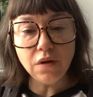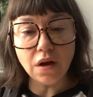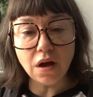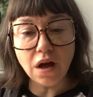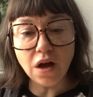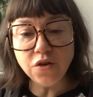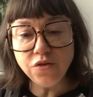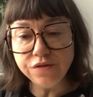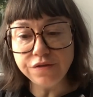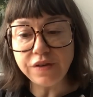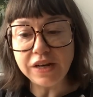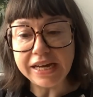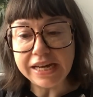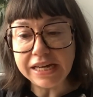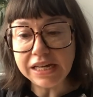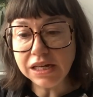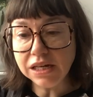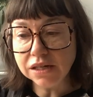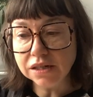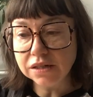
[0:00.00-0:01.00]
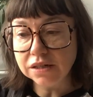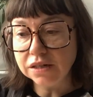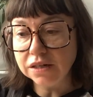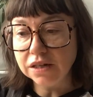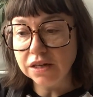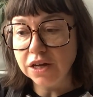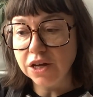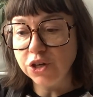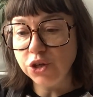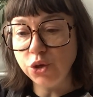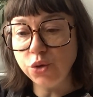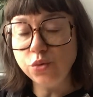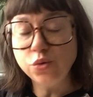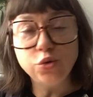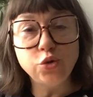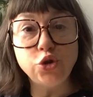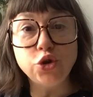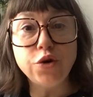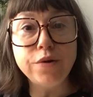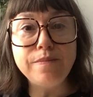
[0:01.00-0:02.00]
hopefully you'll
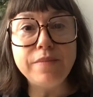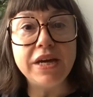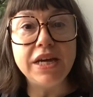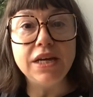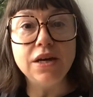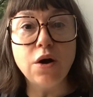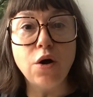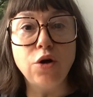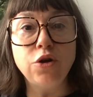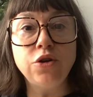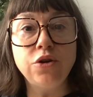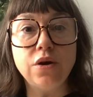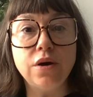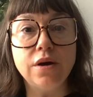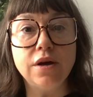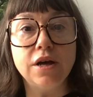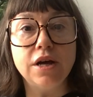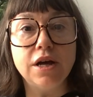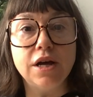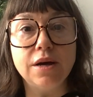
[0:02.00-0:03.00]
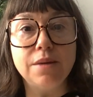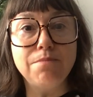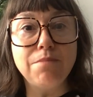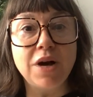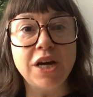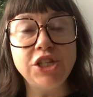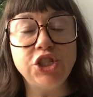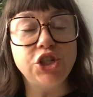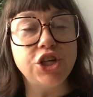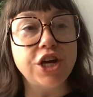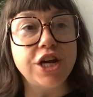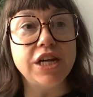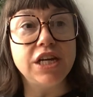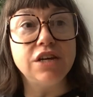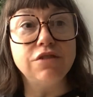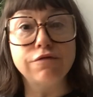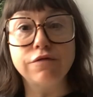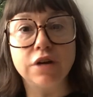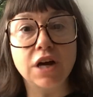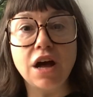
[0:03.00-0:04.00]
join me on my journey
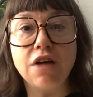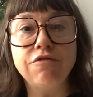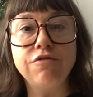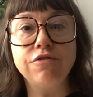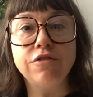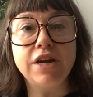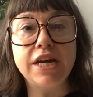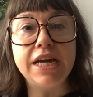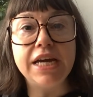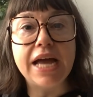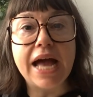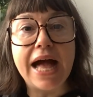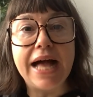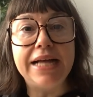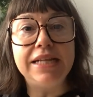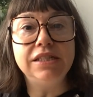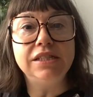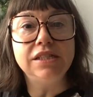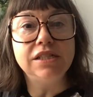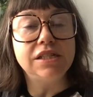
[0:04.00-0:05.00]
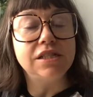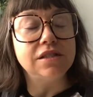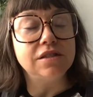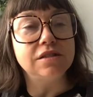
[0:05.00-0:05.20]
of recovery. And